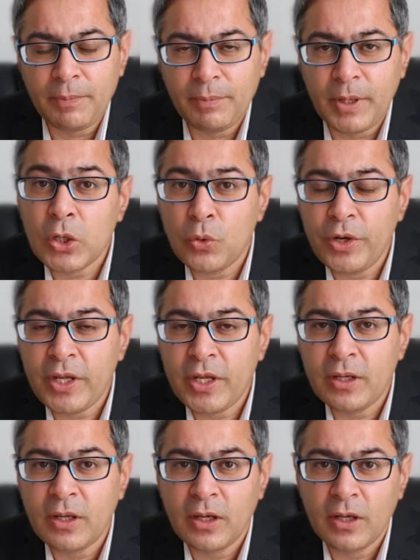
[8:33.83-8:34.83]
including
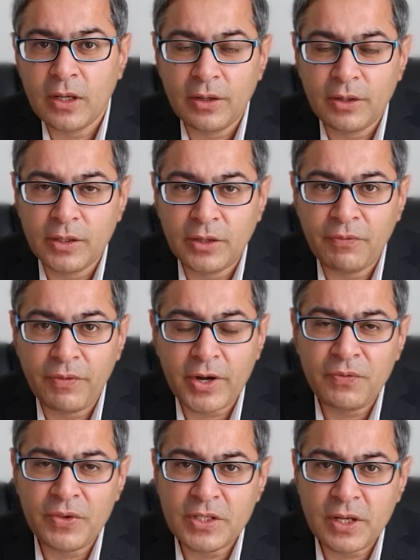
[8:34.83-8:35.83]
the work
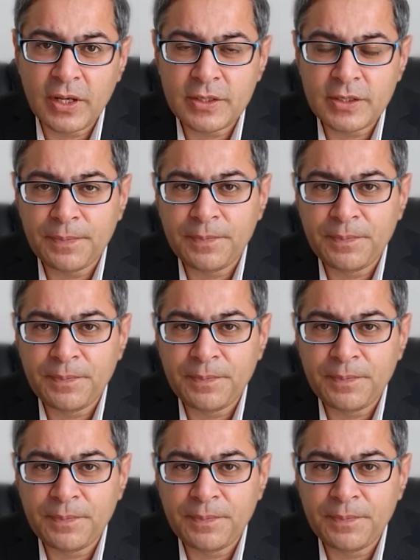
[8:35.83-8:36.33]
visas,